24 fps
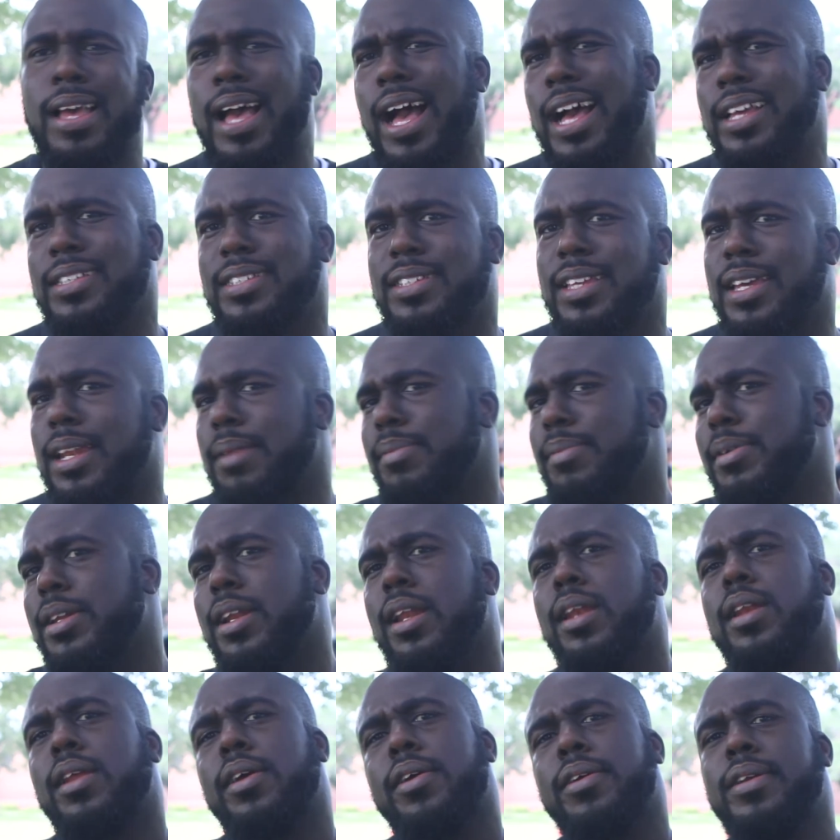I said, I'm going
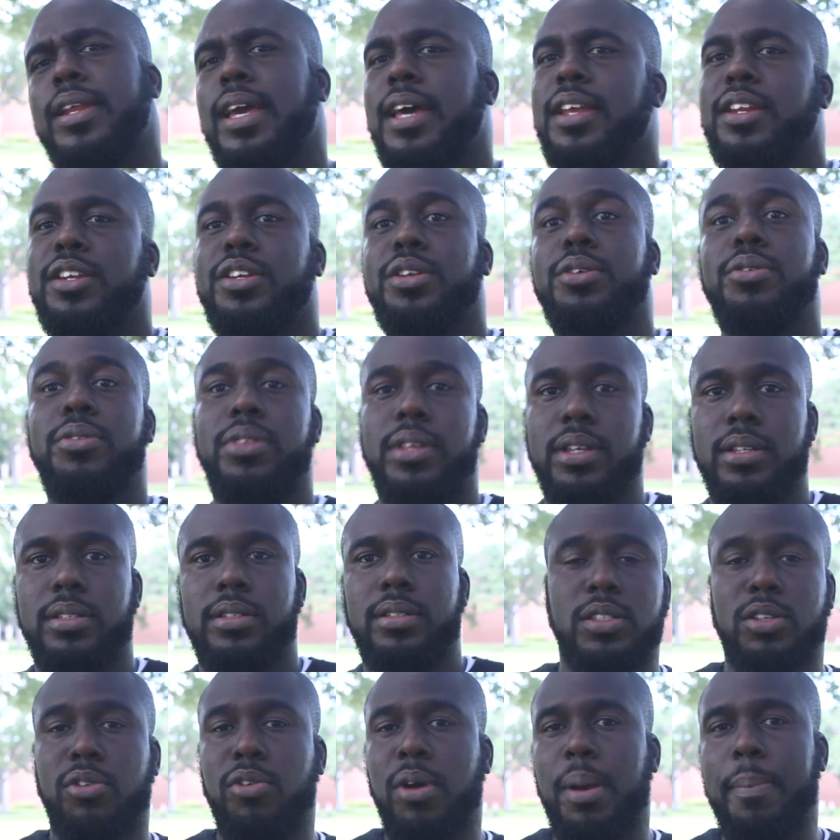to learn how to do this.
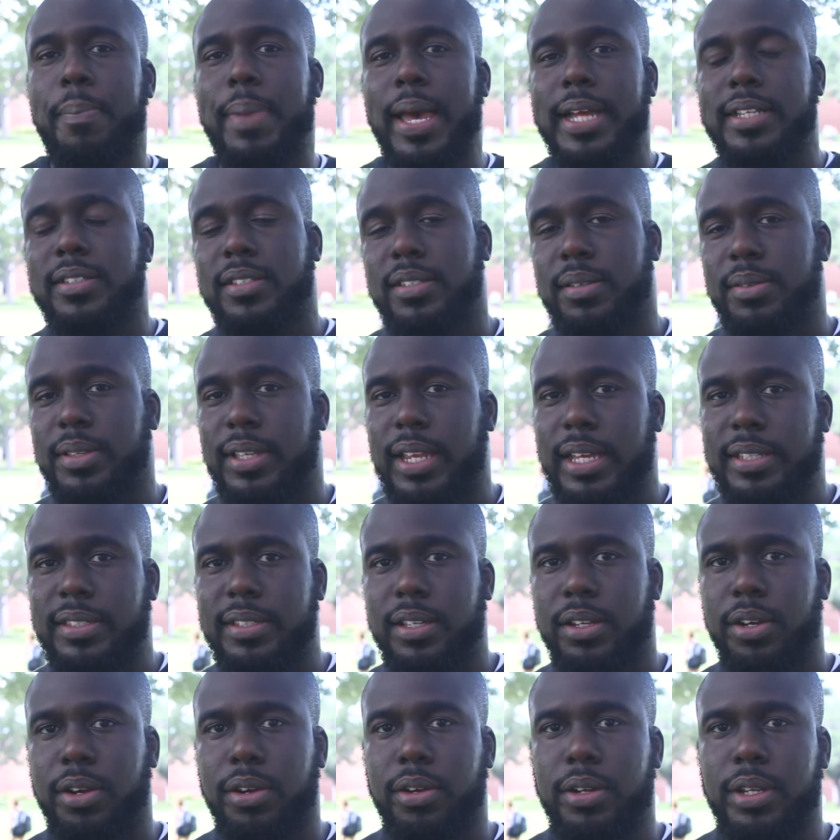So going back to something I
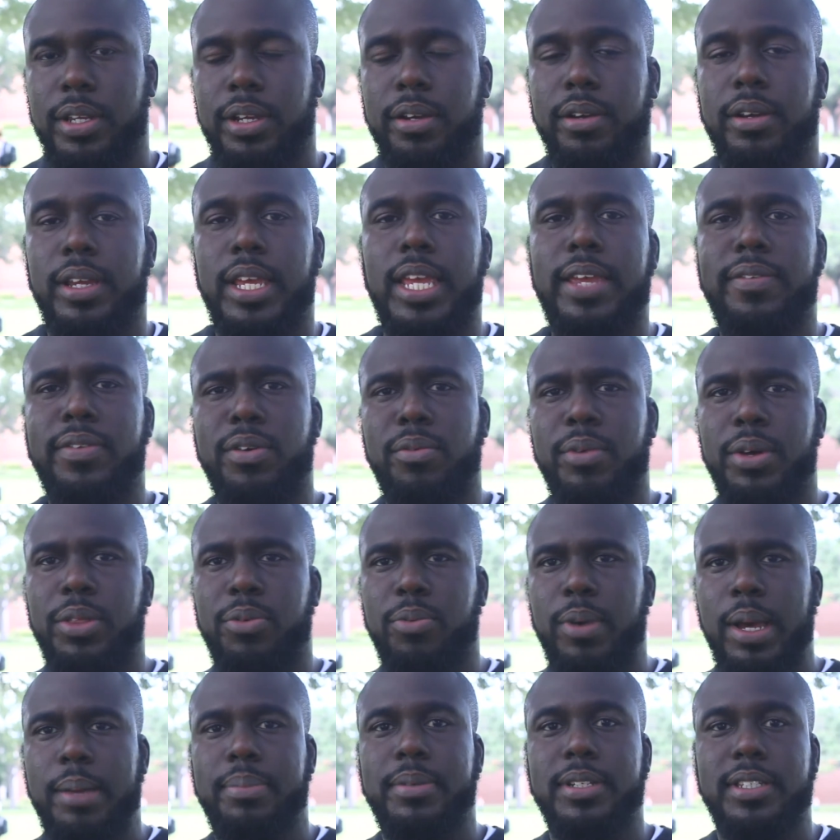said earlier, even with
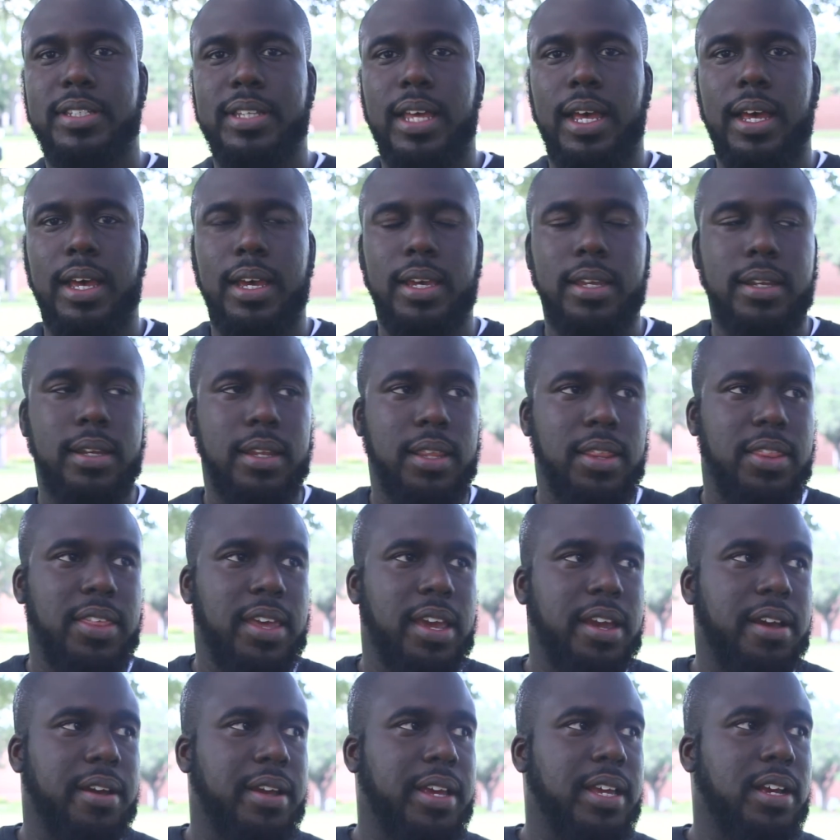web design,
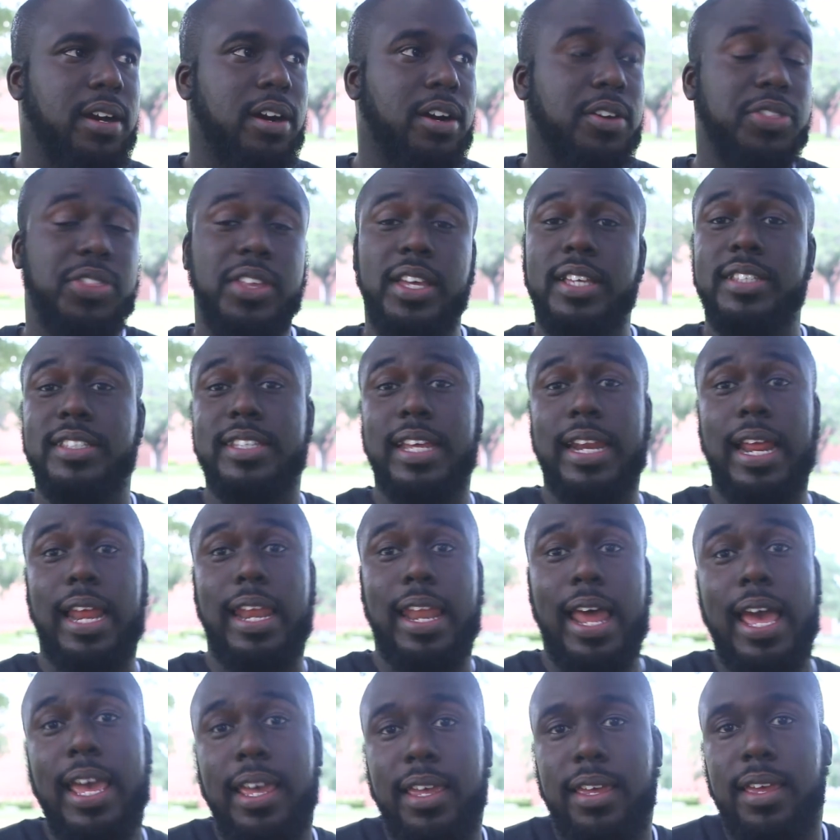there are things that I
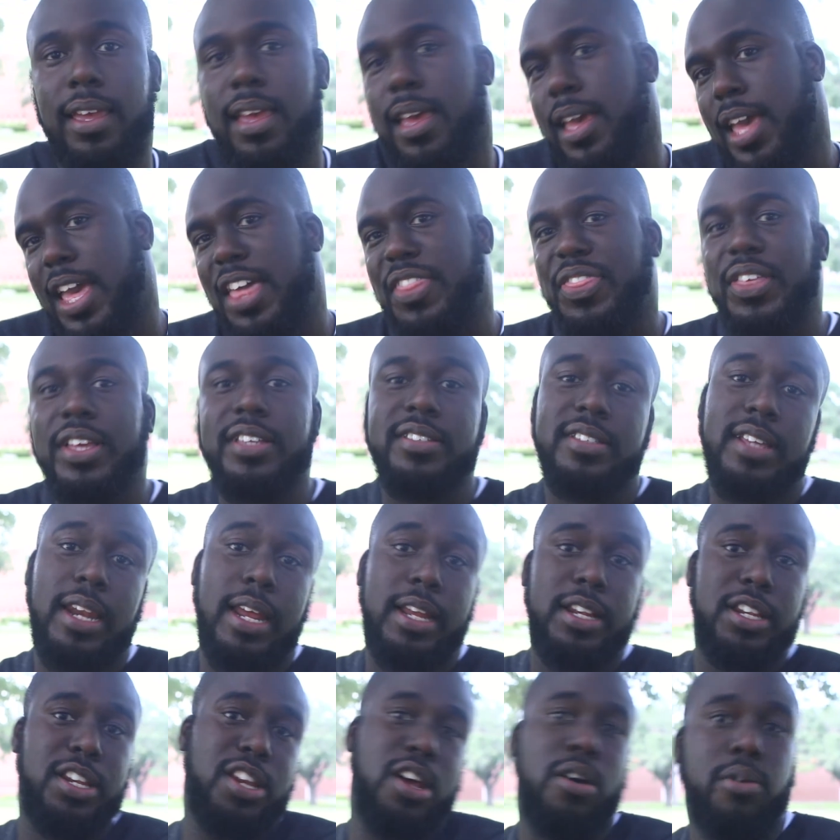like and things that I
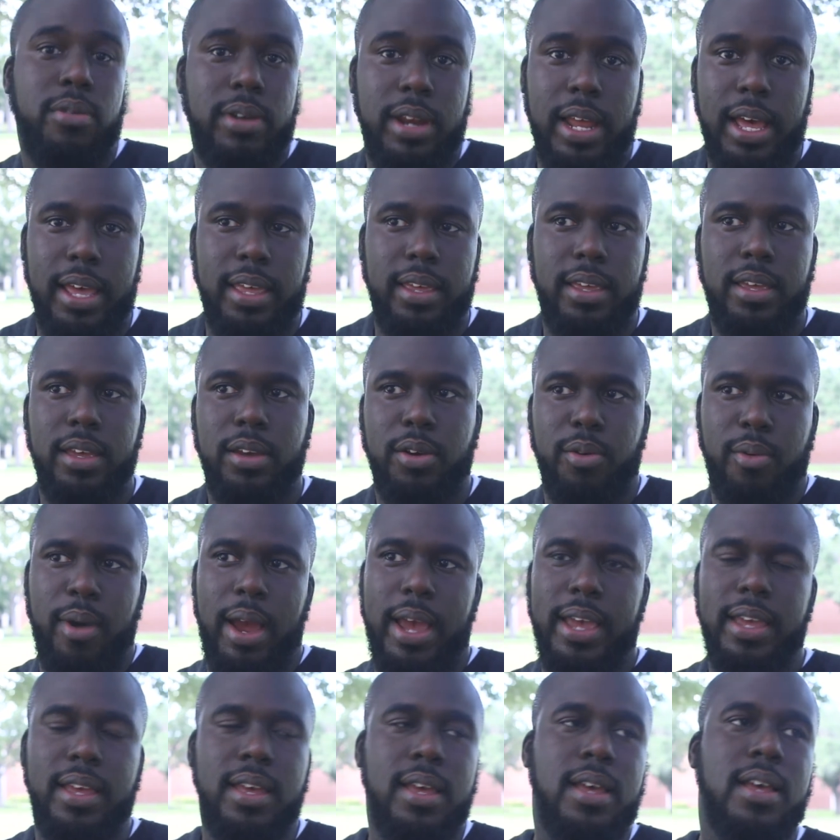don't like,
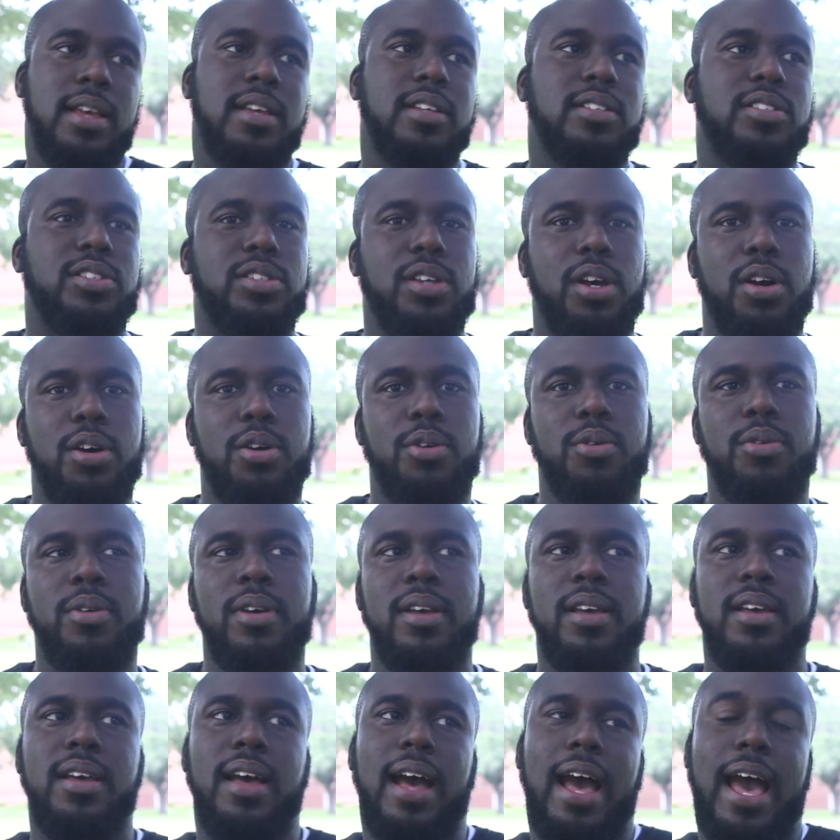right? So
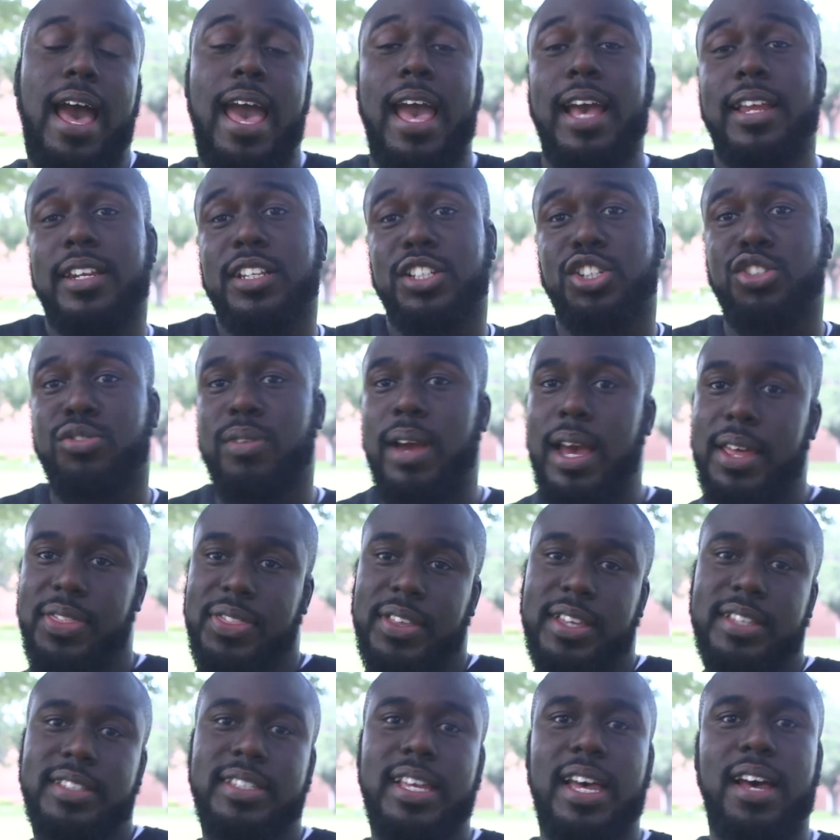I had to try
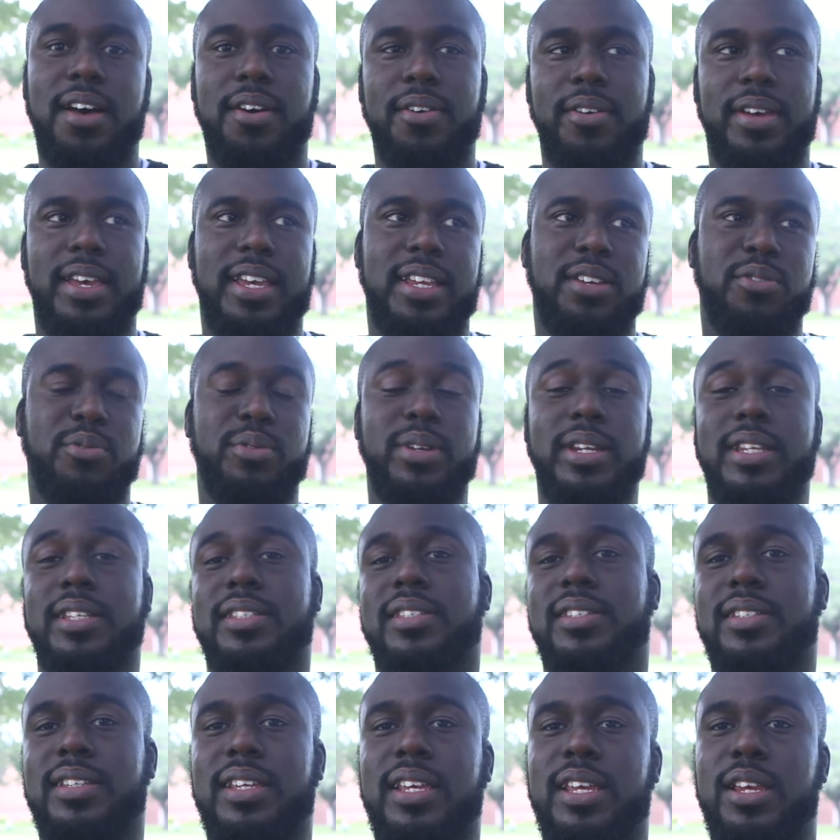things out and really
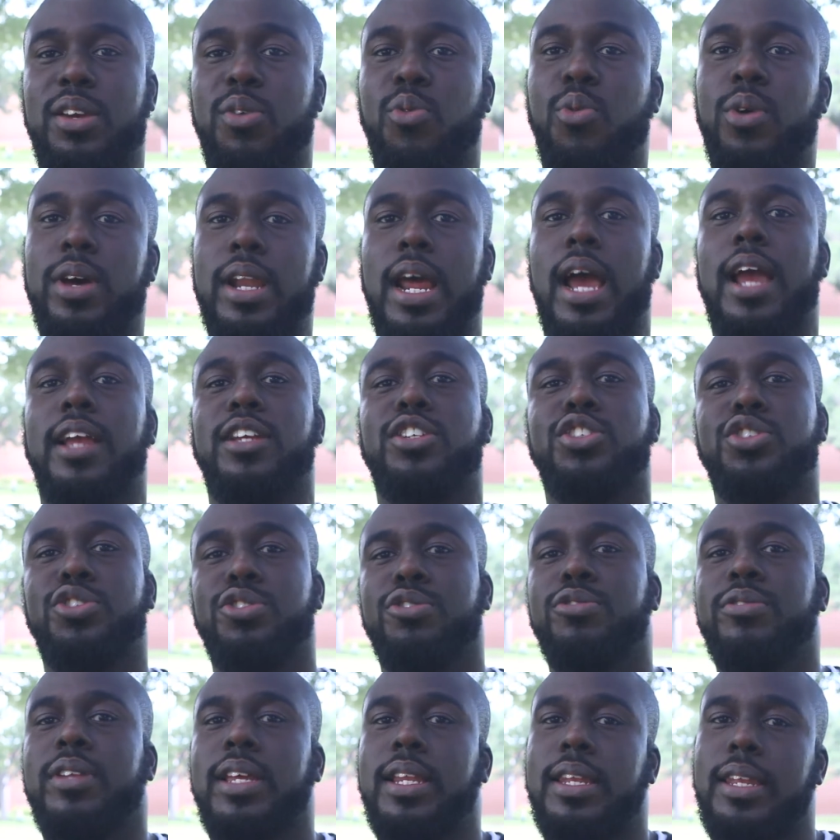see what I
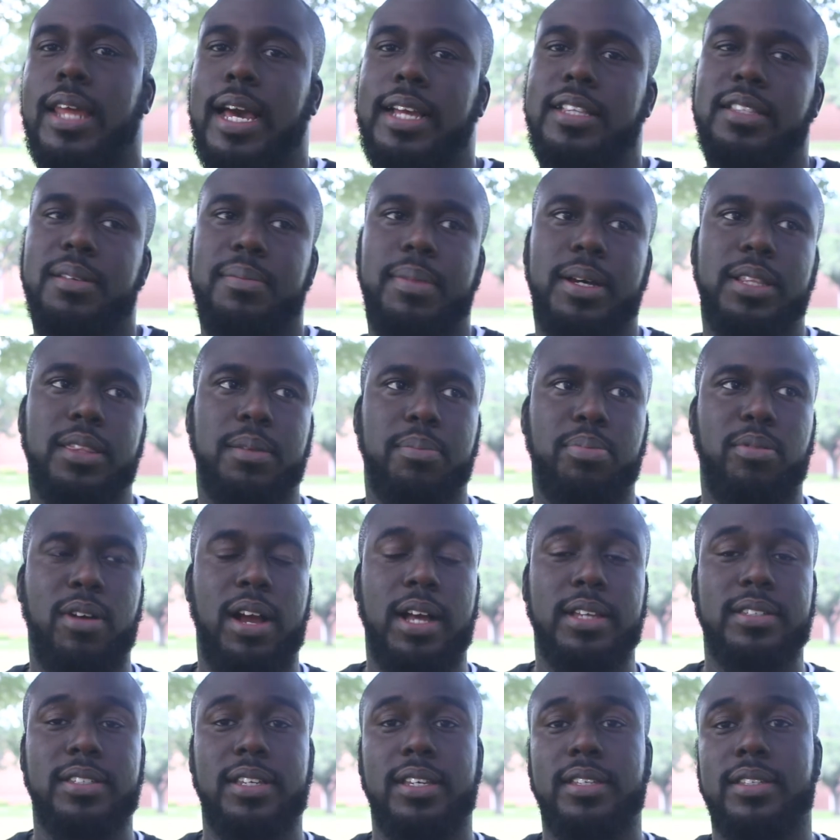truly liked about the
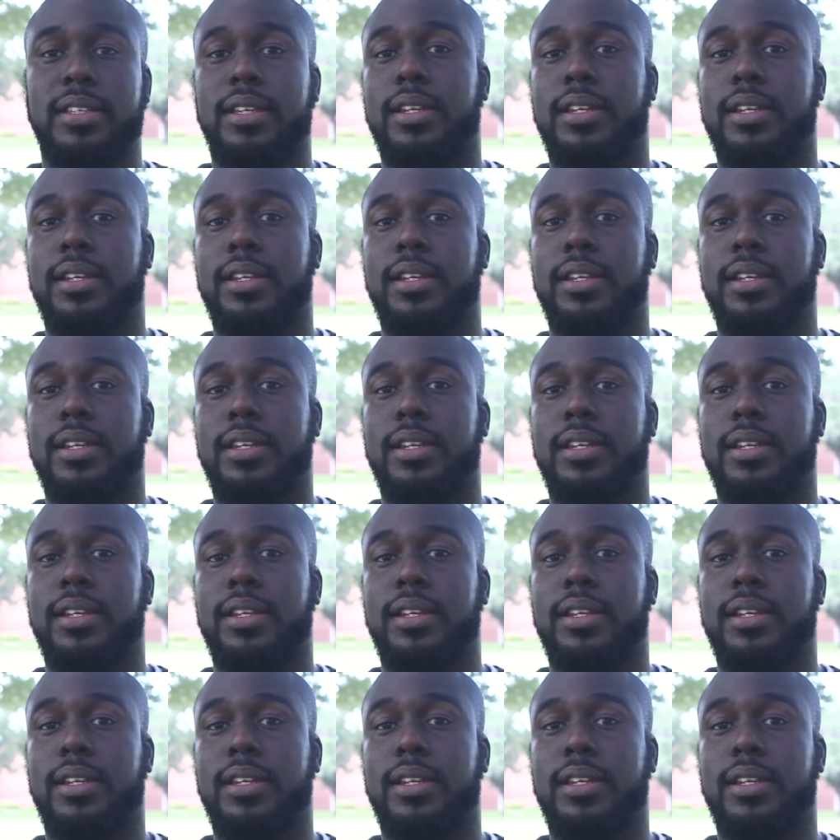process.